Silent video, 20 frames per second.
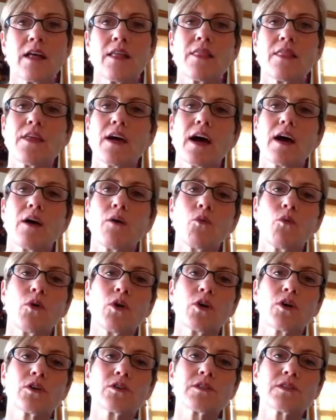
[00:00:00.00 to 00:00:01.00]
that
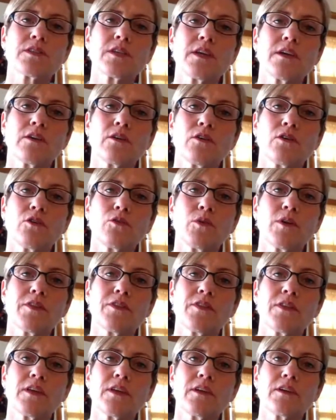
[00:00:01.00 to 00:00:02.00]
were sealed with
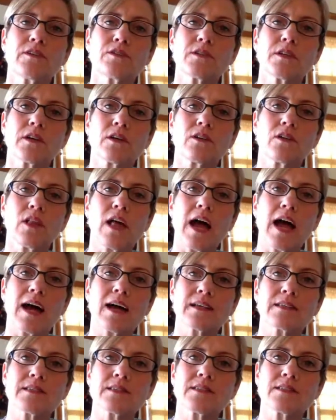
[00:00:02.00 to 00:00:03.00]
these
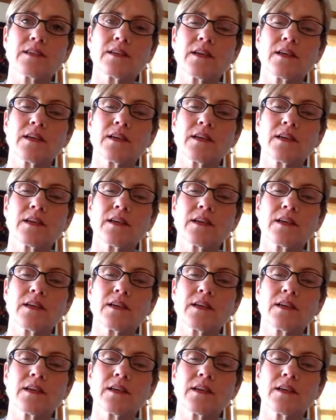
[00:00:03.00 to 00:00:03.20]
glass